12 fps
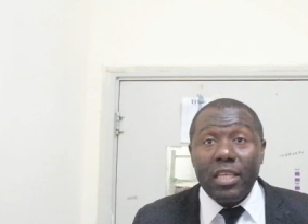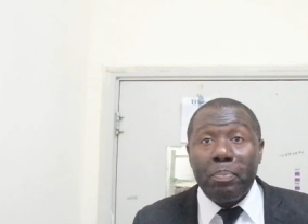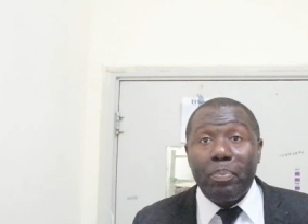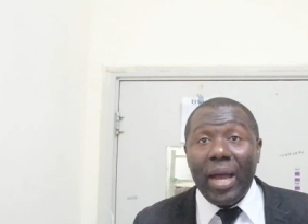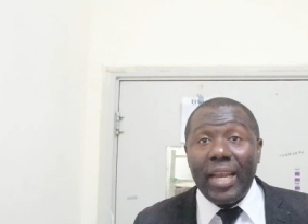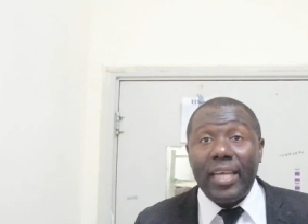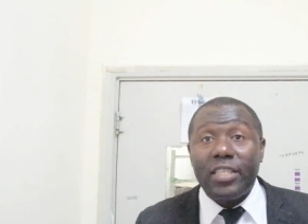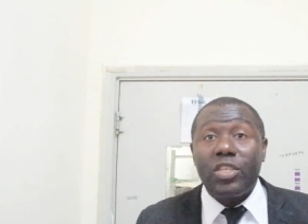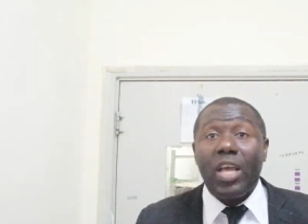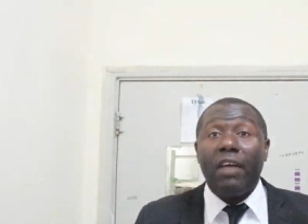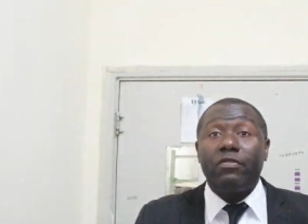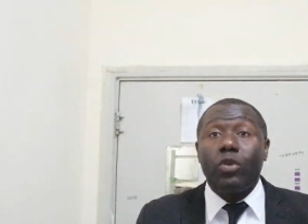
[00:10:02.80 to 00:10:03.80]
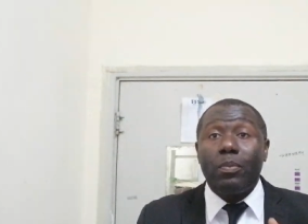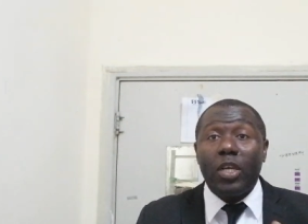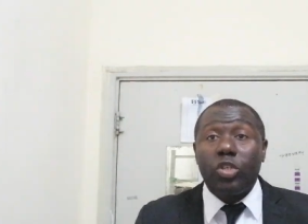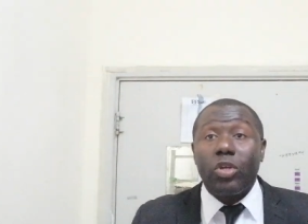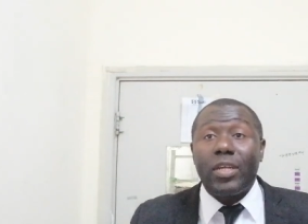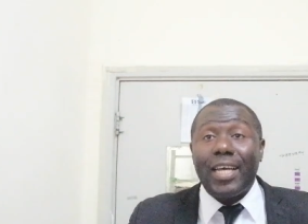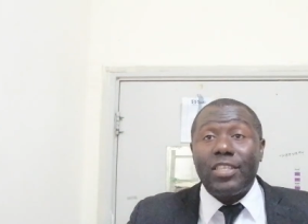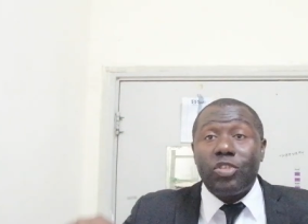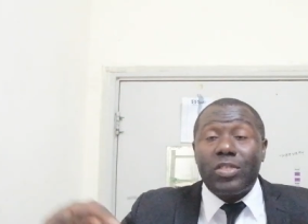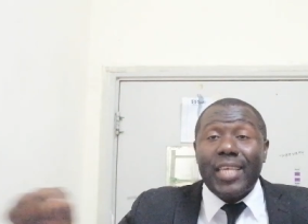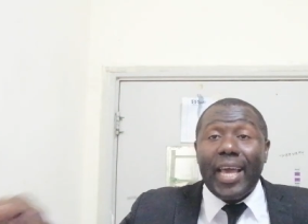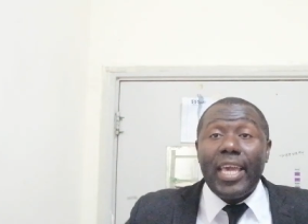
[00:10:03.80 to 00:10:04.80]
is a pallet, you have to make sure that you
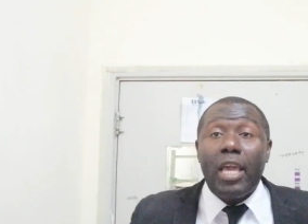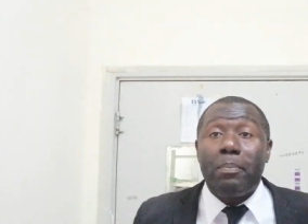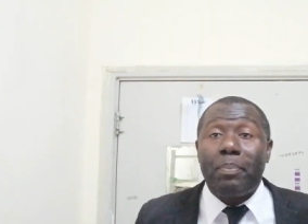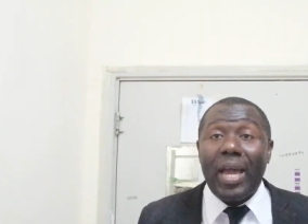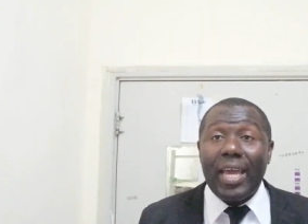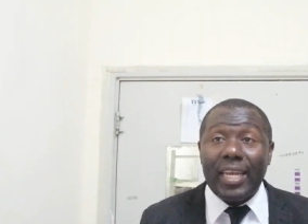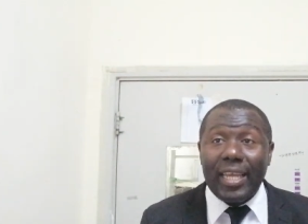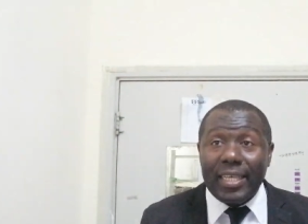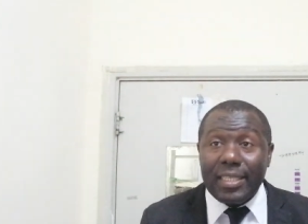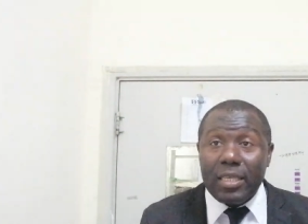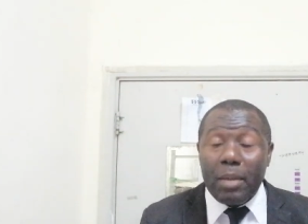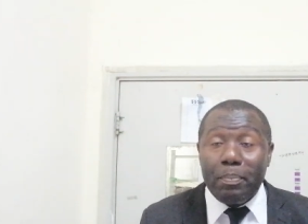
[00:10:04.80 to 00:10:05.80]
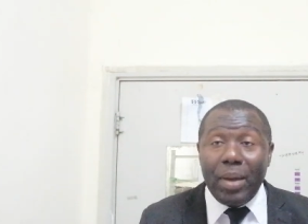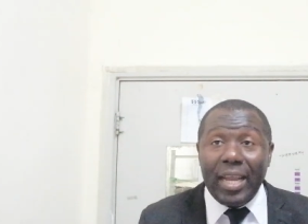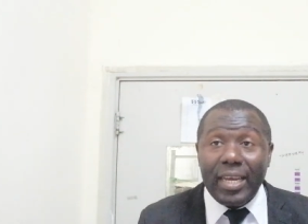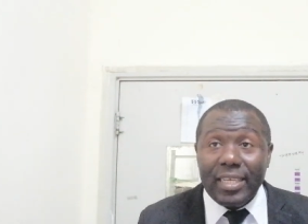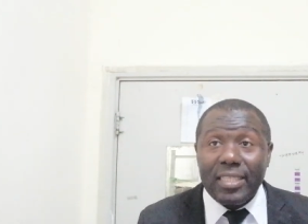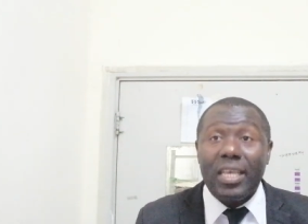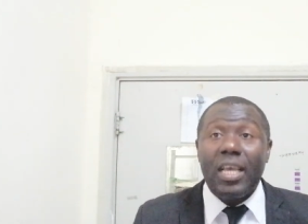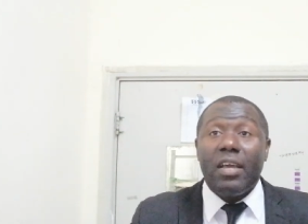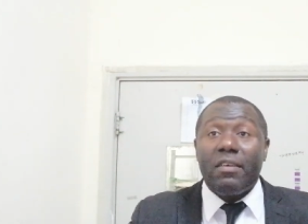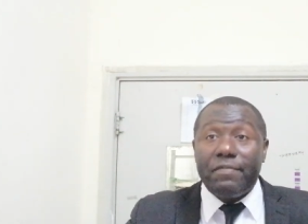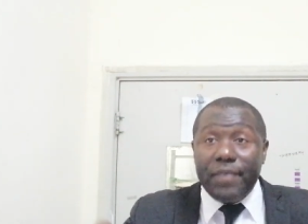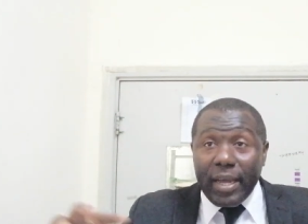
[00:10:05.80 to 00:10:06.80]
tie a pallet
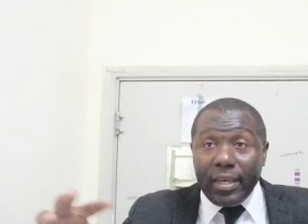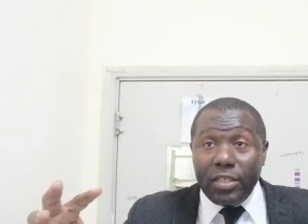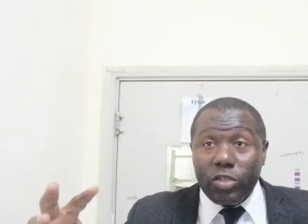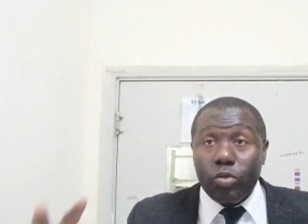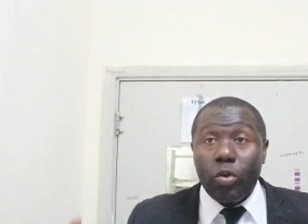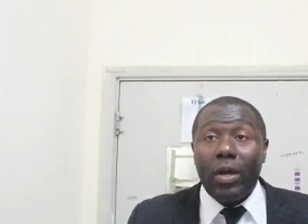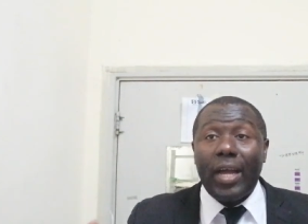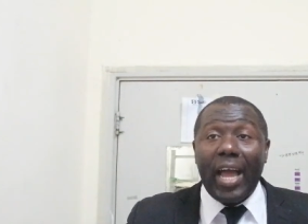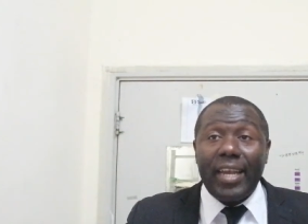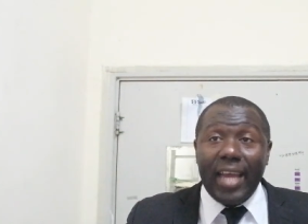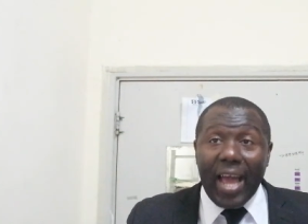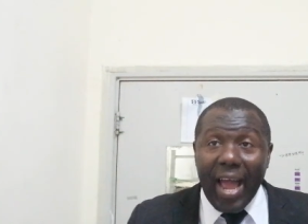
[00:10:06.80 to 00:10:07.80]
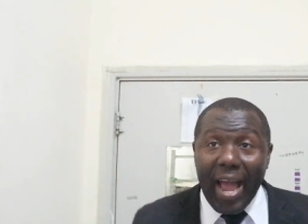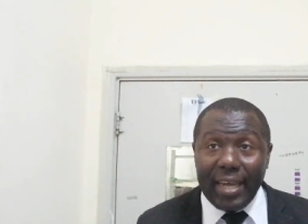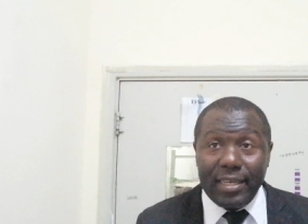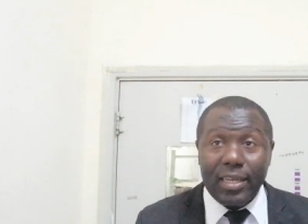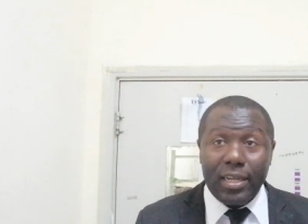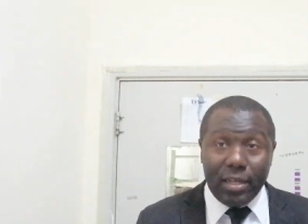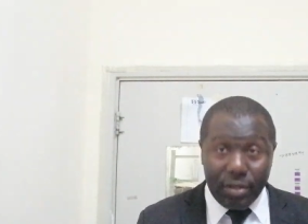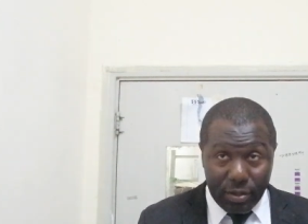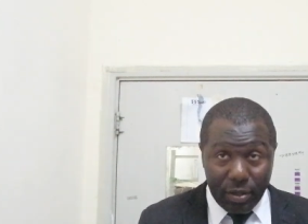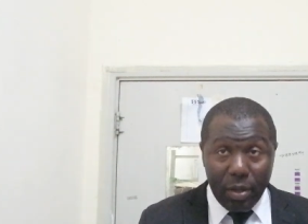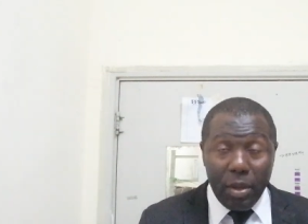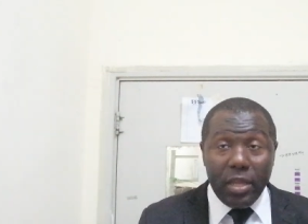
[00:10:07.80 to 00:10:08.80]
very strong and hard
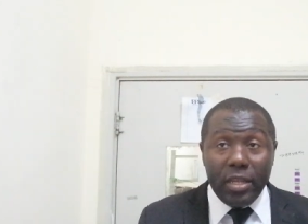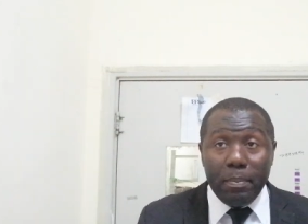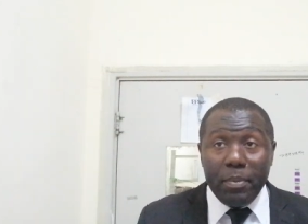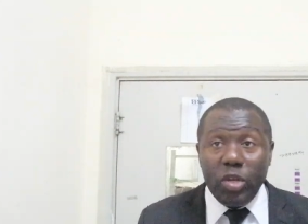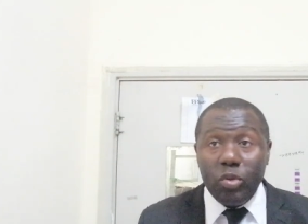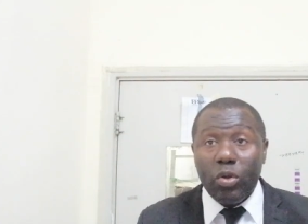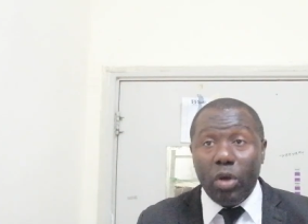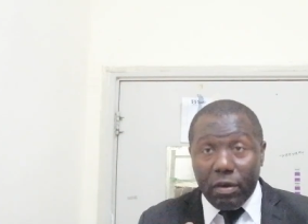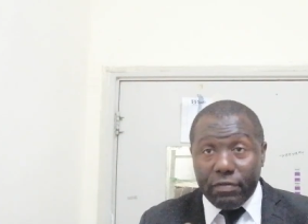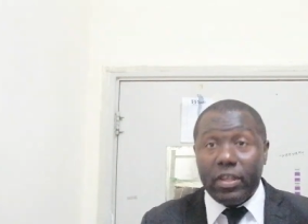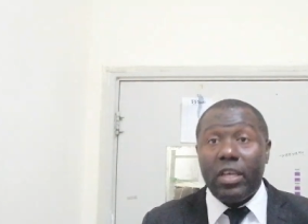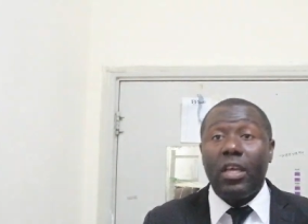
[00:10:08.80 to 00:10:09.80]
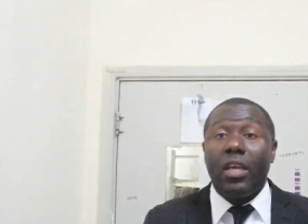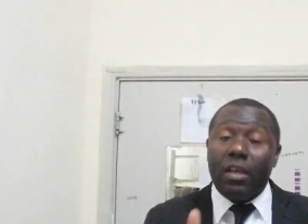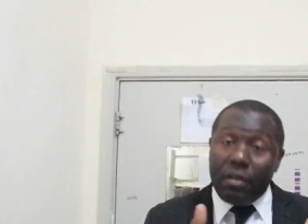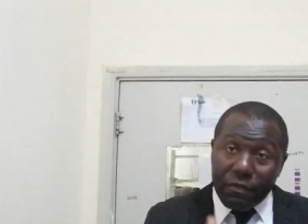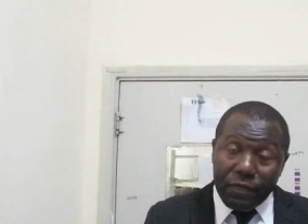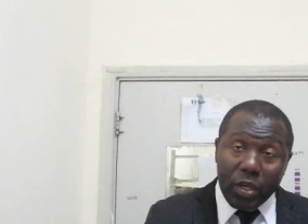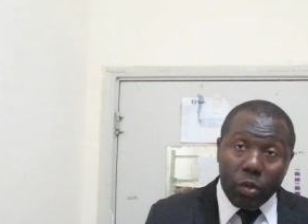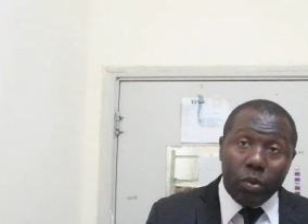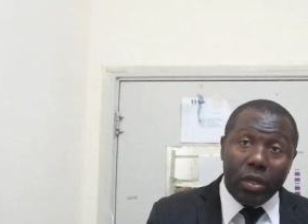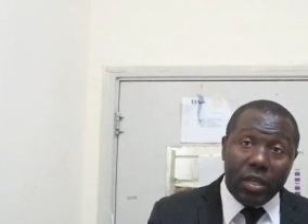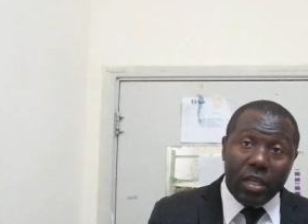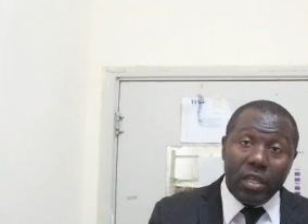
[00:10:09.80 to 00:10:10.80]
in the middle of the vehicle,
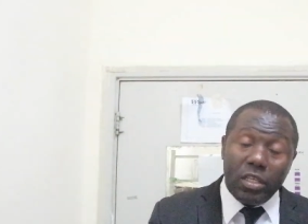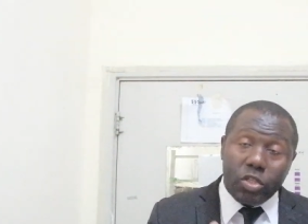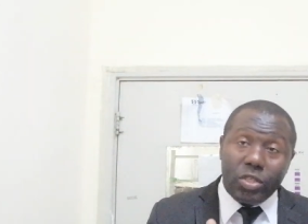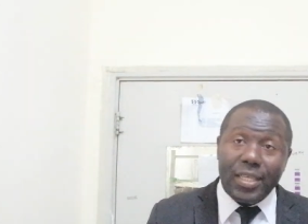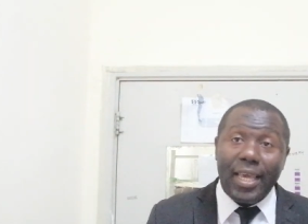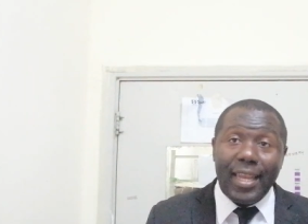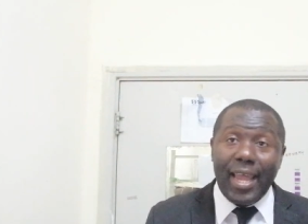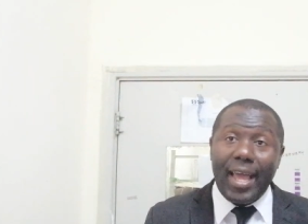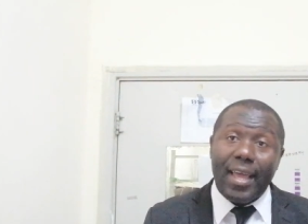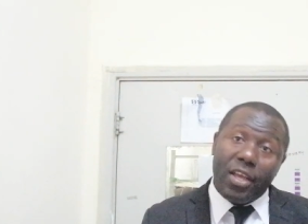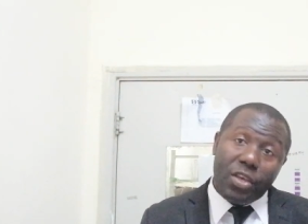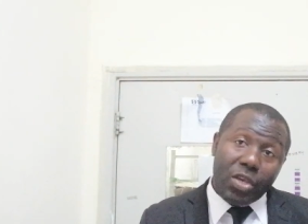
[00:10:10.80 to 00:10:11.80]
the trailer.